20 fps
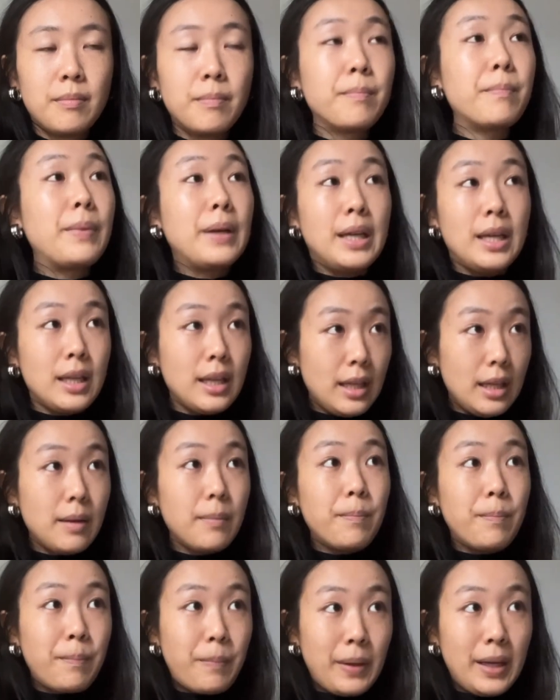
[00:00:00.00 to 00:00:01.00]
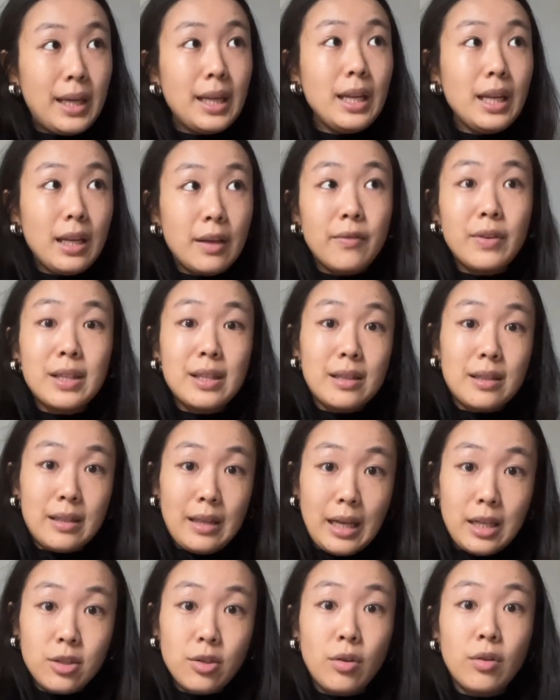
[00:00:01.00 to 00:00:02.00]
Be it if it
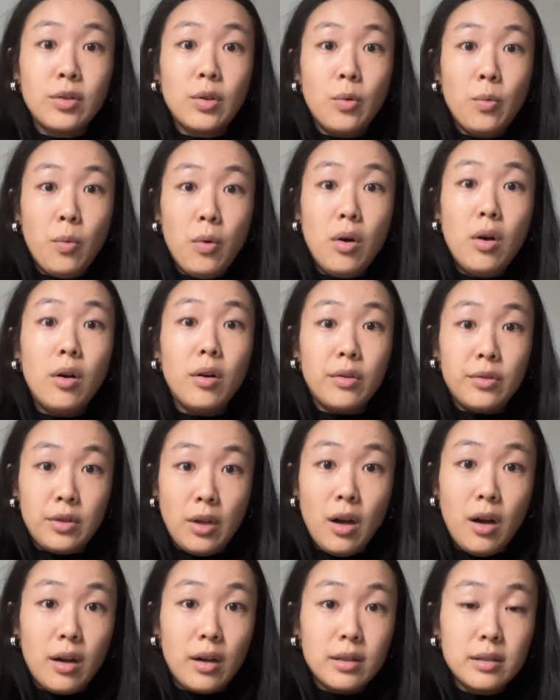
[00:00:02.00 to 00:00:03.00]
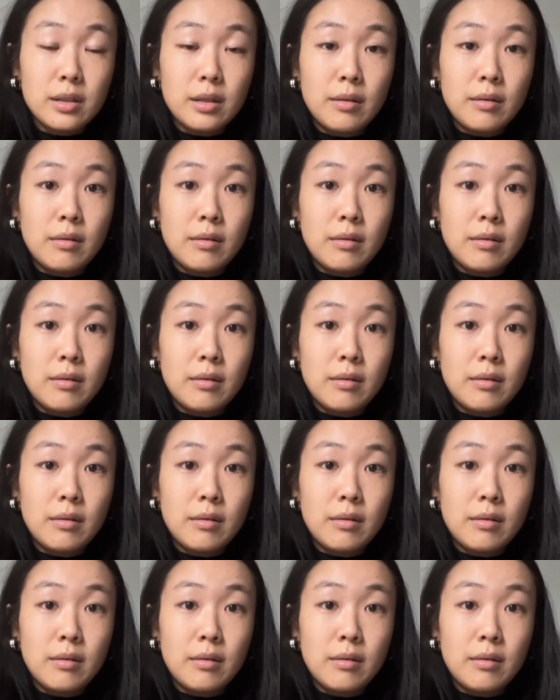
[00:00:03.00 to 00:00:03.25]
sticks on the wall or not,